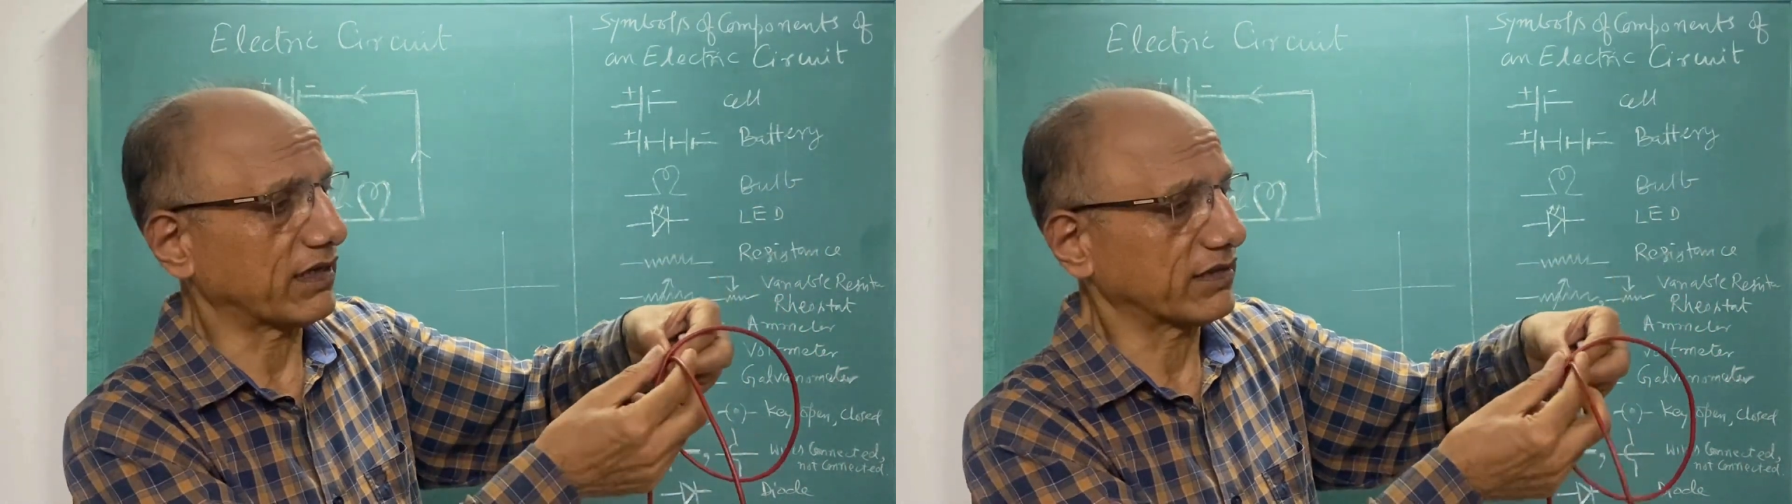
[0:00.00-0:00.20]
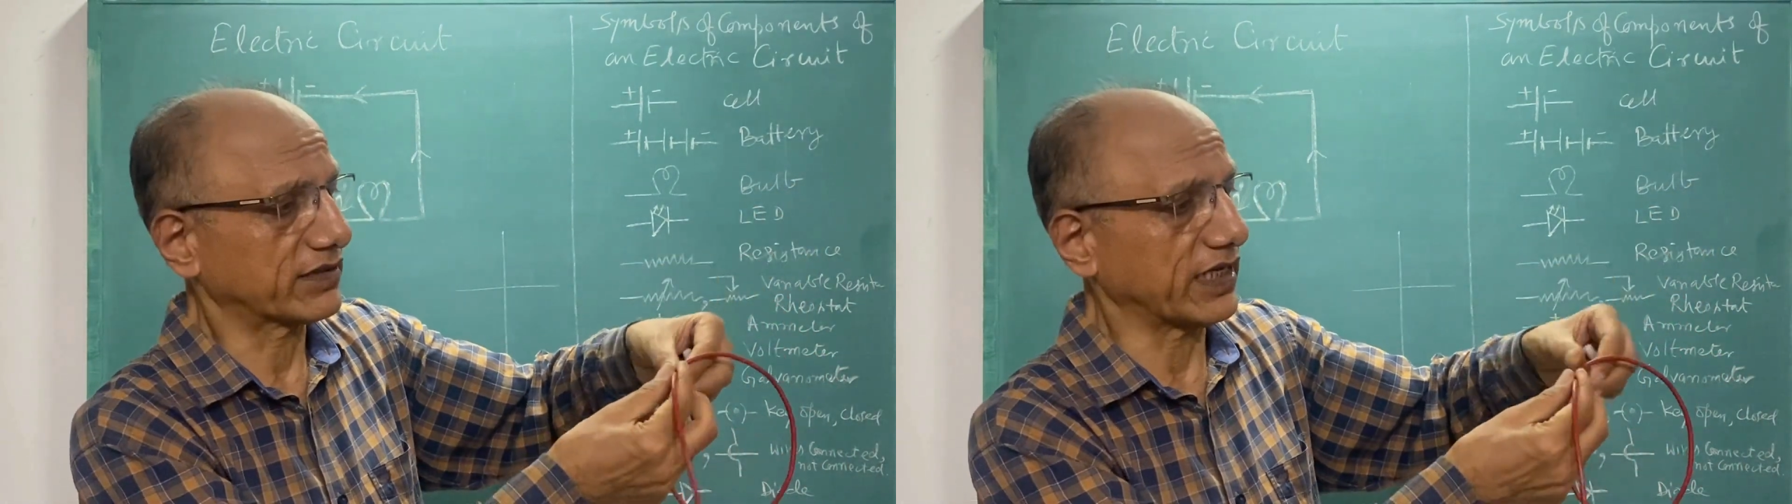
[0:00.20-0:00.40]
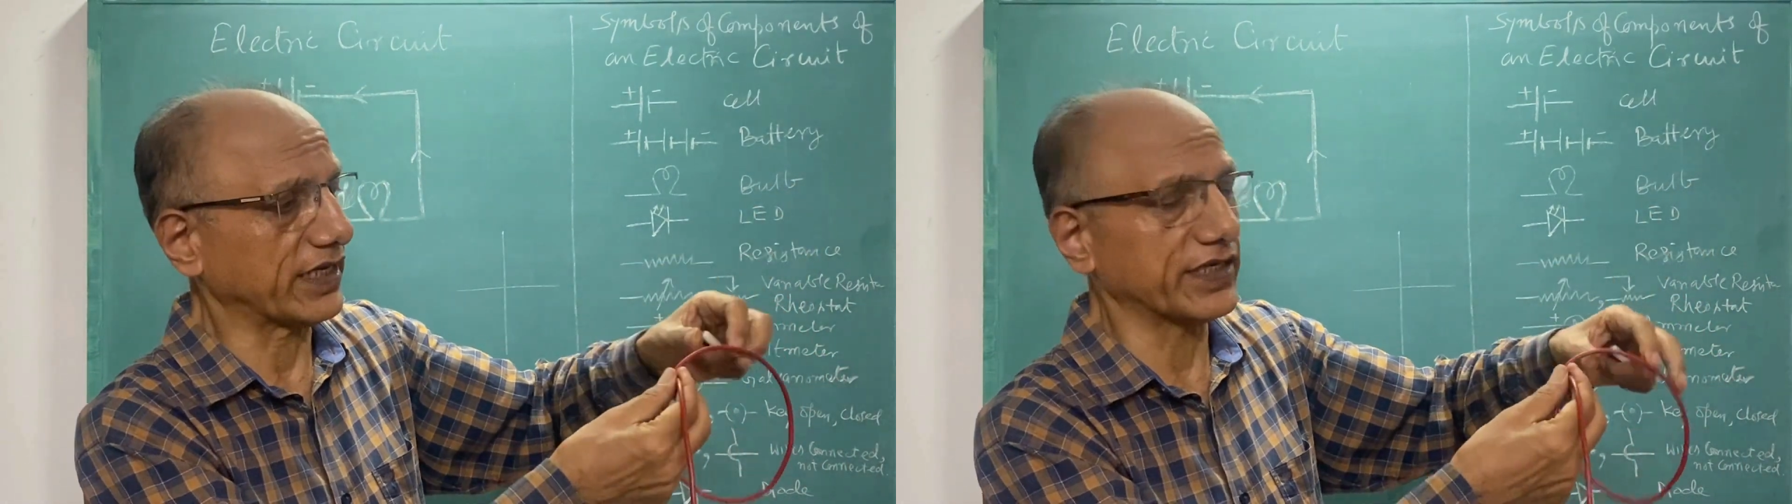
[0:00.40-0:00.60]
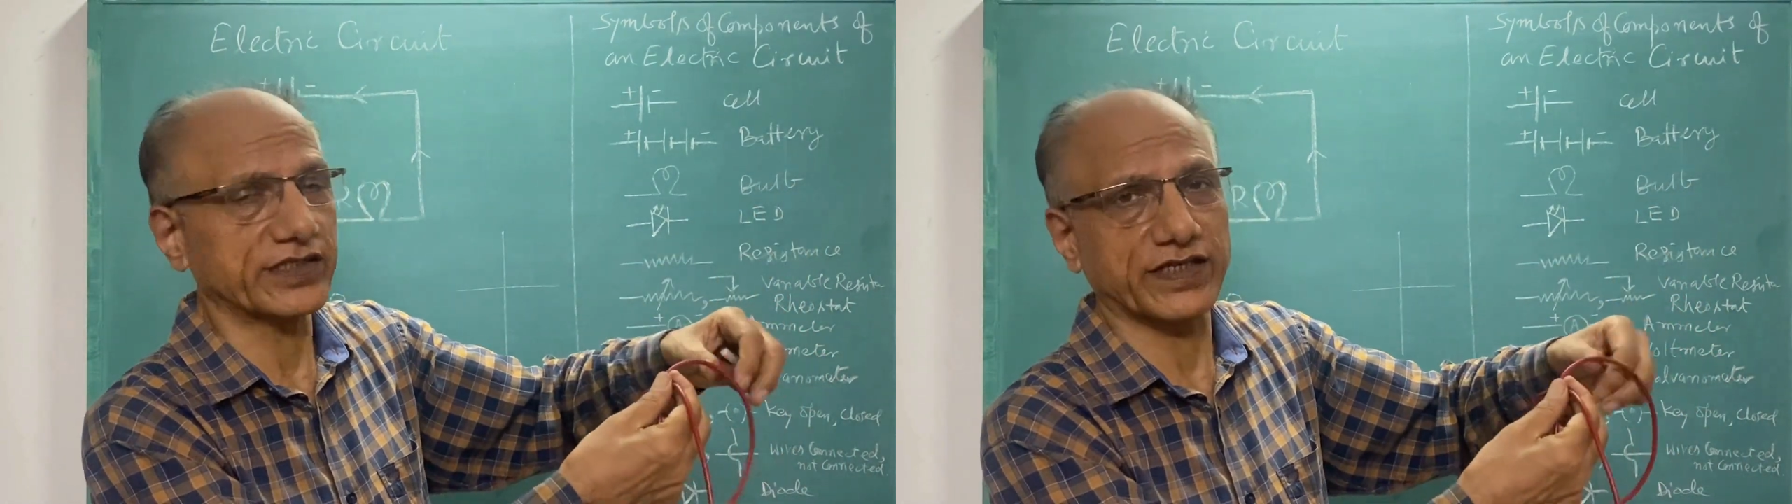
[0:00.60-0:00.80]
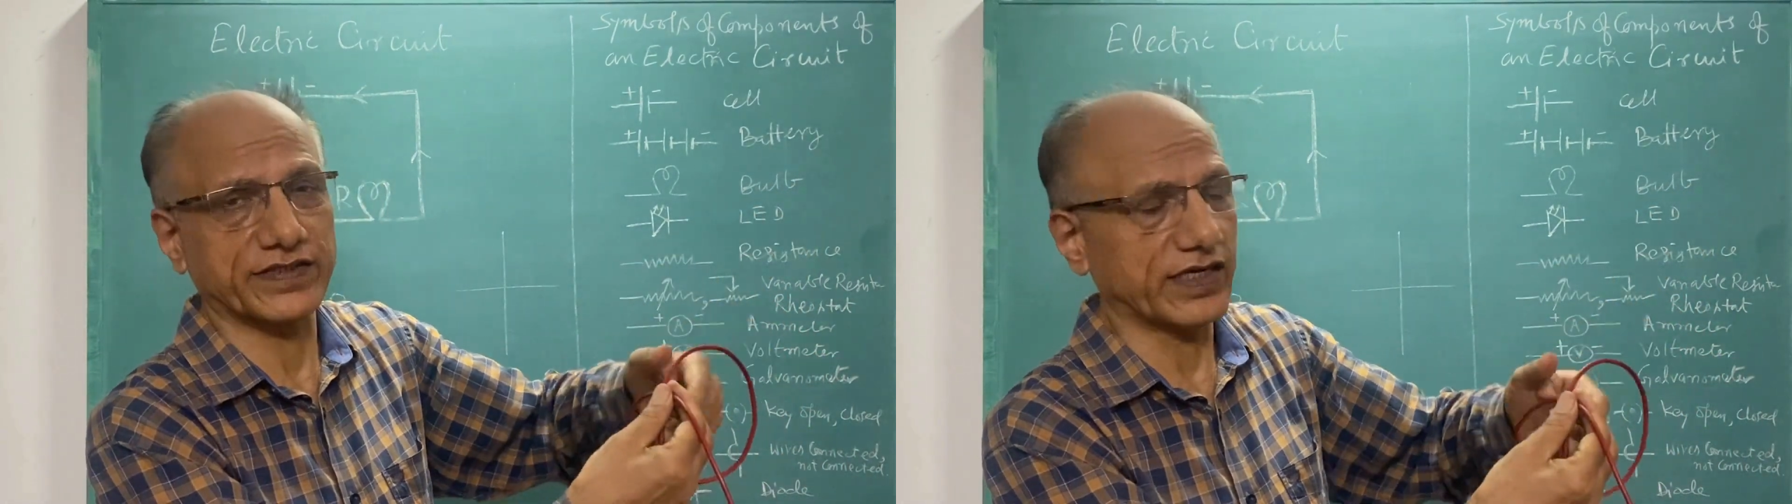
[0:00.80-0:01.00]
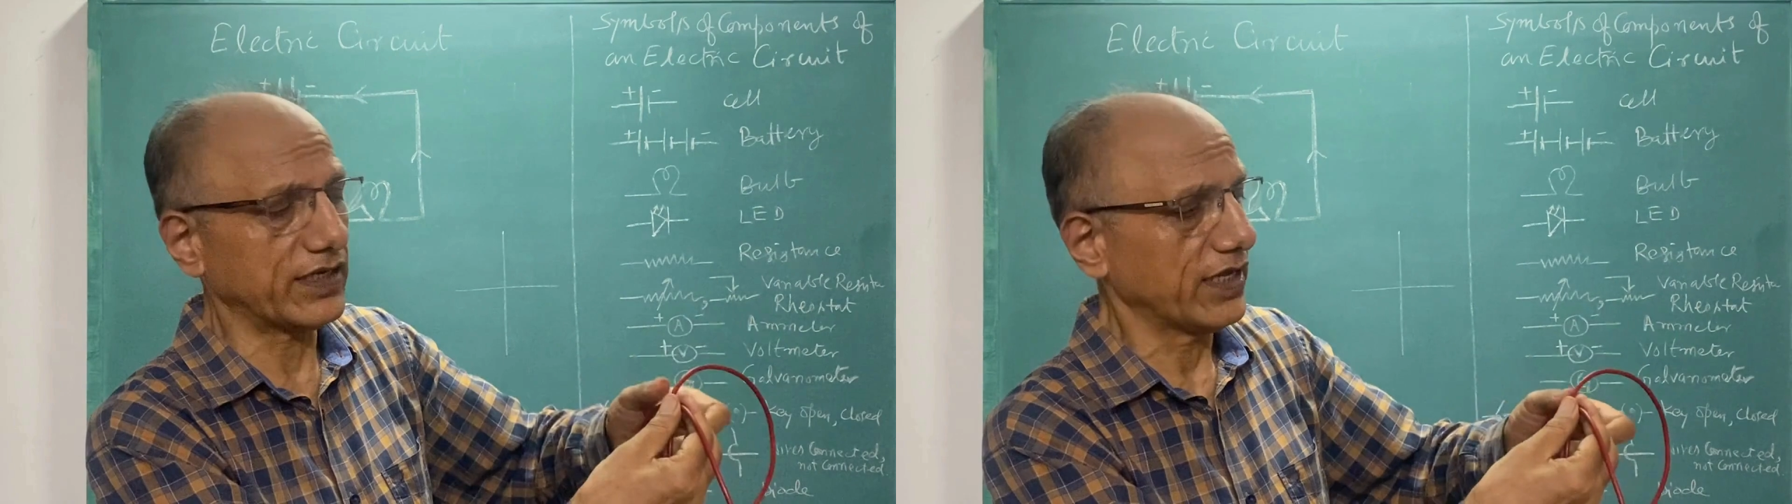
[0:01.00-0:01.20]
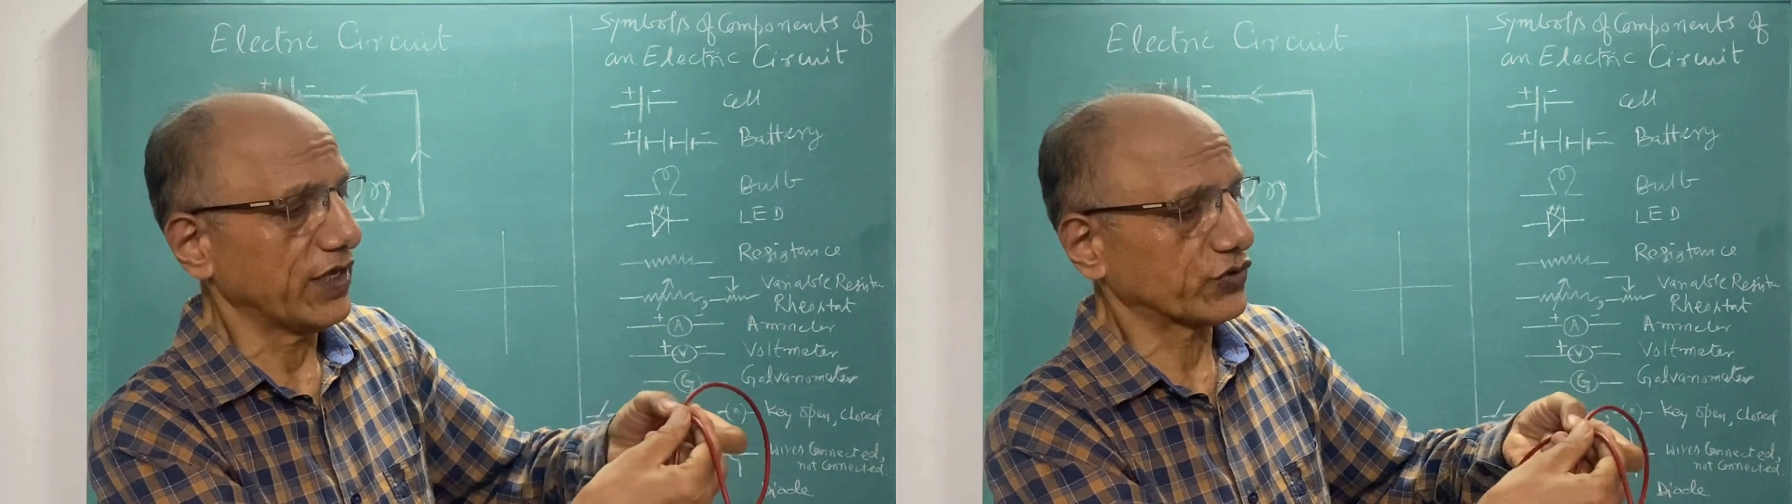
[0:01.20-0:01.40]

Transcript: circuit is concerned.